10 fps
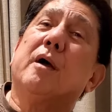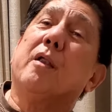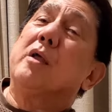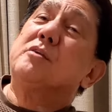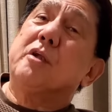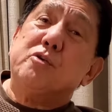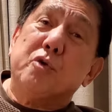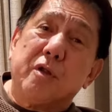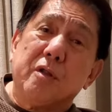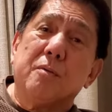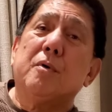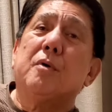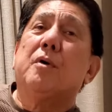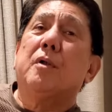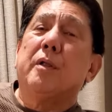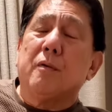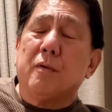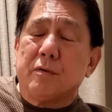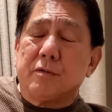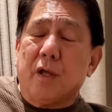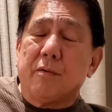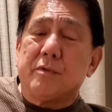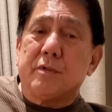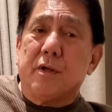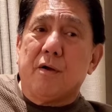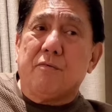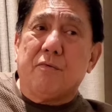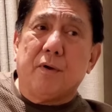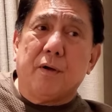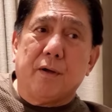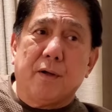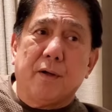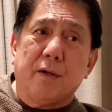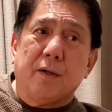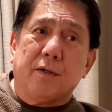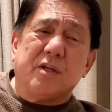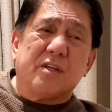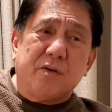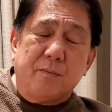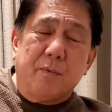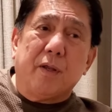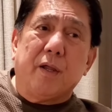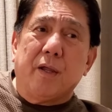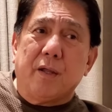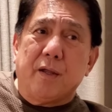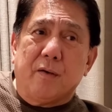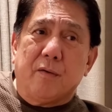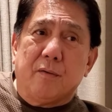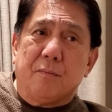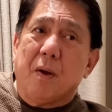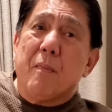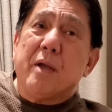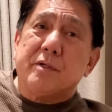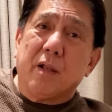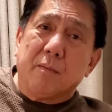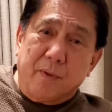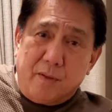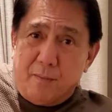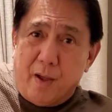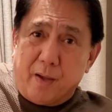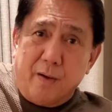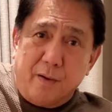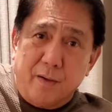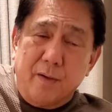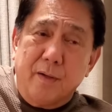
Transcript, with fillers: and I started shooting the ball and all this kind of stuff, uh, just dribbling, you know, by myself at the backyard,